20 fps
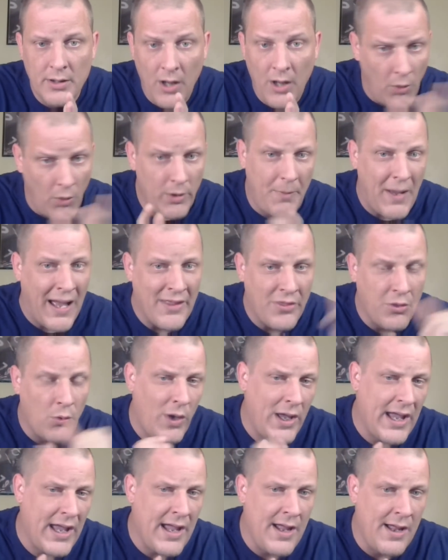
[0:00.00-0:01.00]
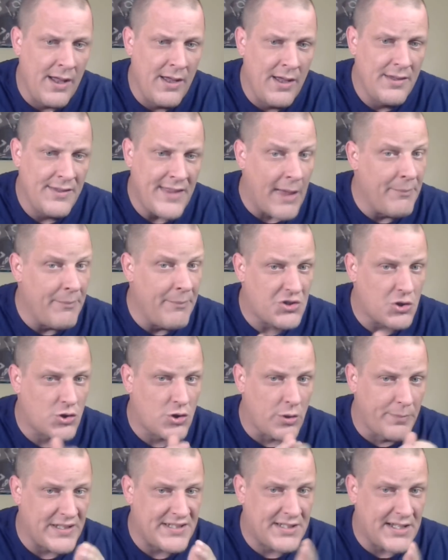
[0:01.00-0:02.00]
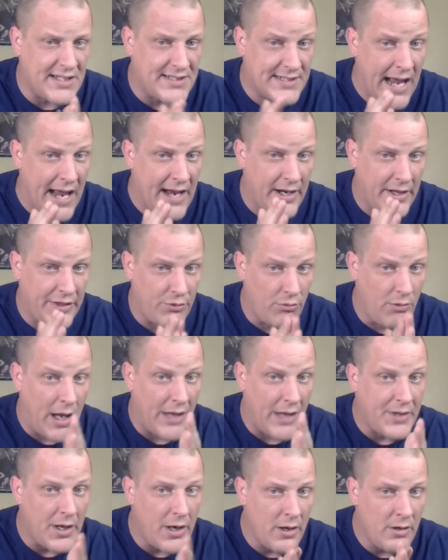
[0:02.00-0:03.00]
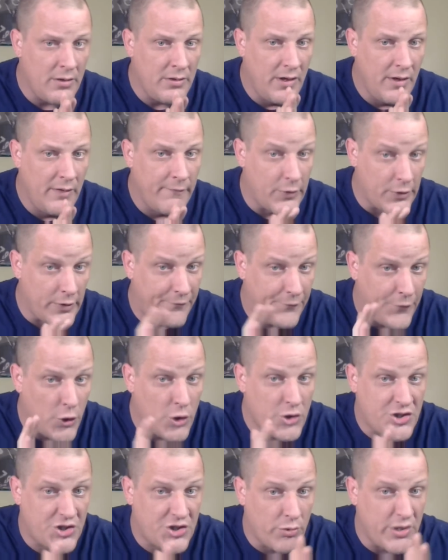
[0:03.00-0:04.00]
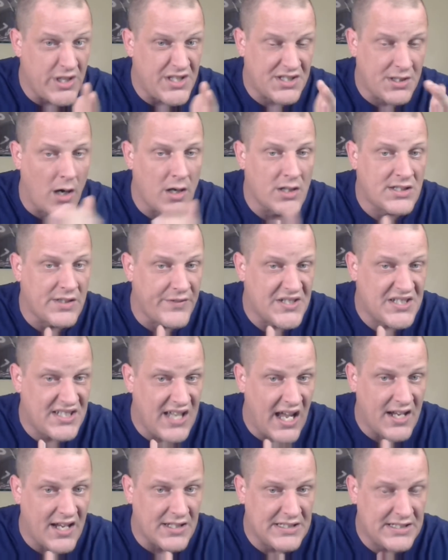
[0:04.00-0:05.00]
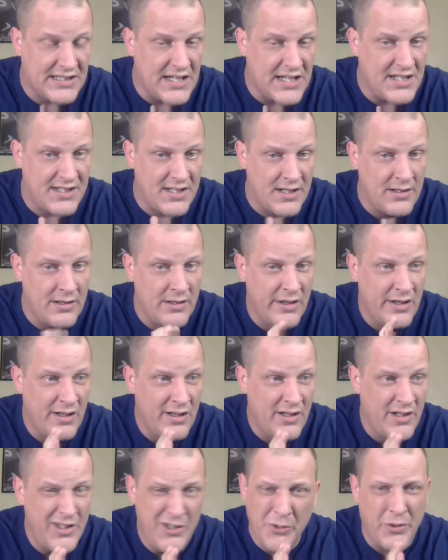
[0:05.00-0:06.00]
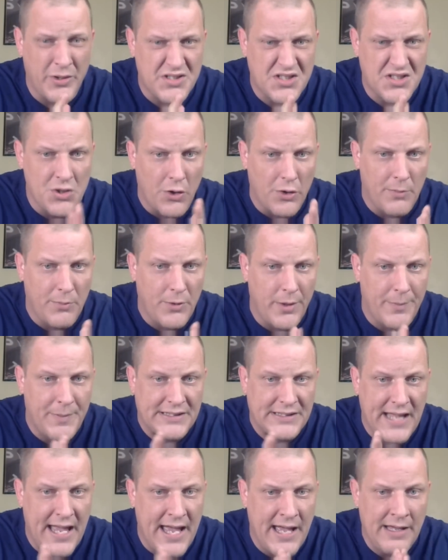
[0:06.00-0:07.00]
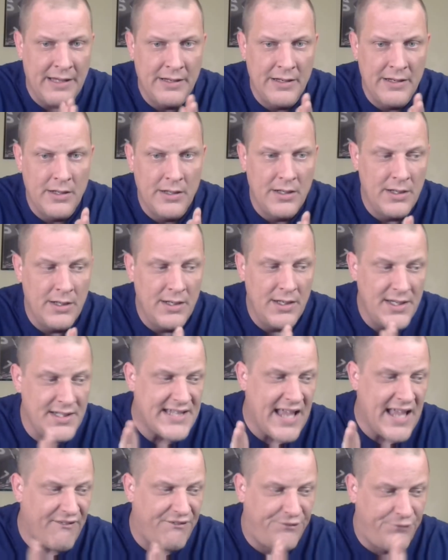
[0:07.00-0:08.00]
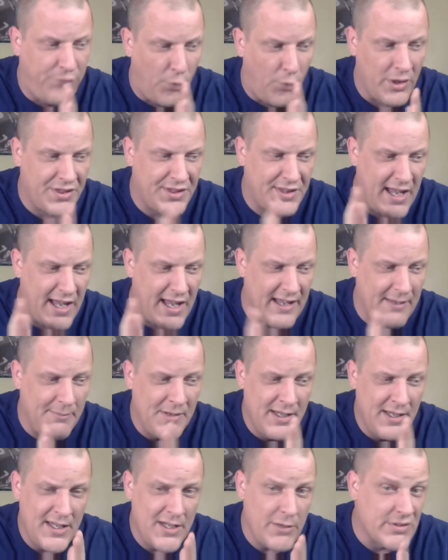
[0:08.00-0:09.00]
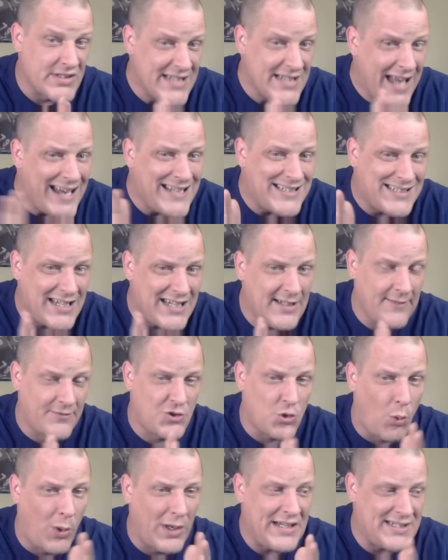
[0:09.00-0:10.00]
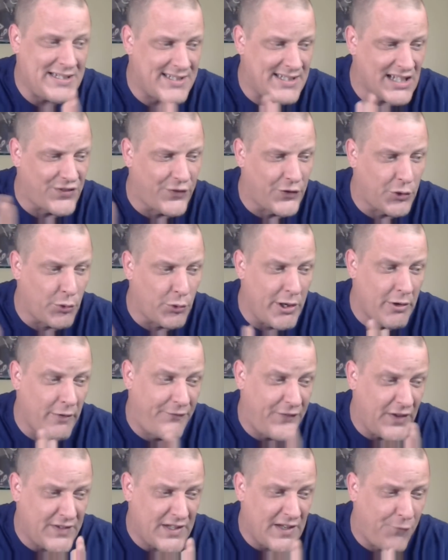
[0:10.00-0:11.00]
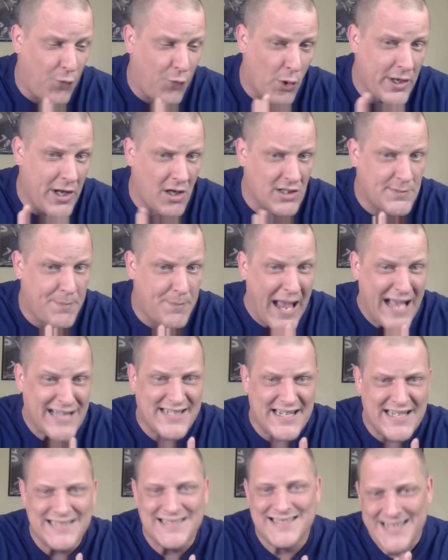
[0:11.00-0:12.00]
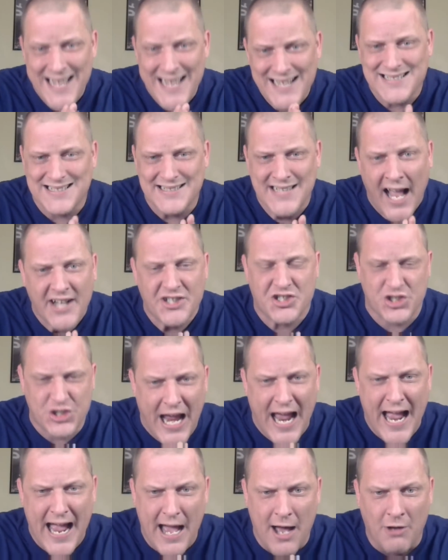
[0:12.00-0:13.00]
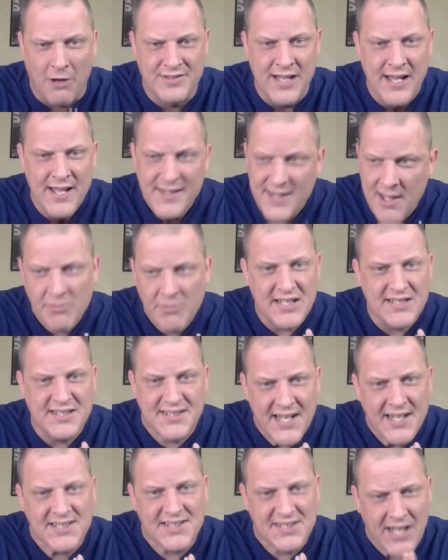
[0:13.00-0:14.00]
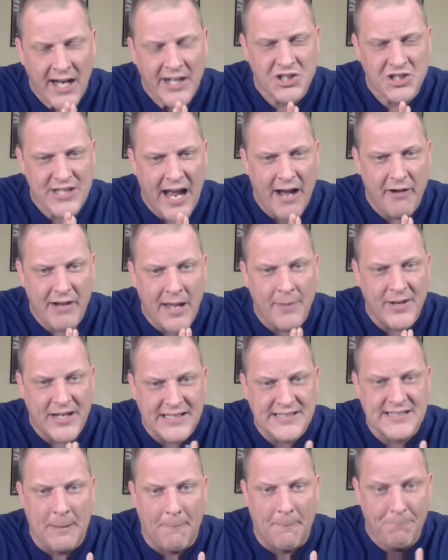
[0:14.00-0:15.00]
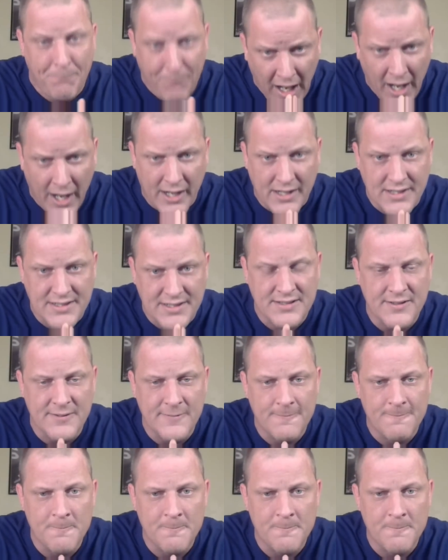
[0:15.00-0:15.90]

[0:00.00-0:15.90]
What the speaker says: Oh, and by the way, that Mitchell Trubisky stat I threw out there, for the first 3 starts of his second season. You know what's notable about that? Is that fourth game, he was 19 of 26 for 354 yards passing and 6 touchdowns. That was a 6-touchdown game against the Bucks.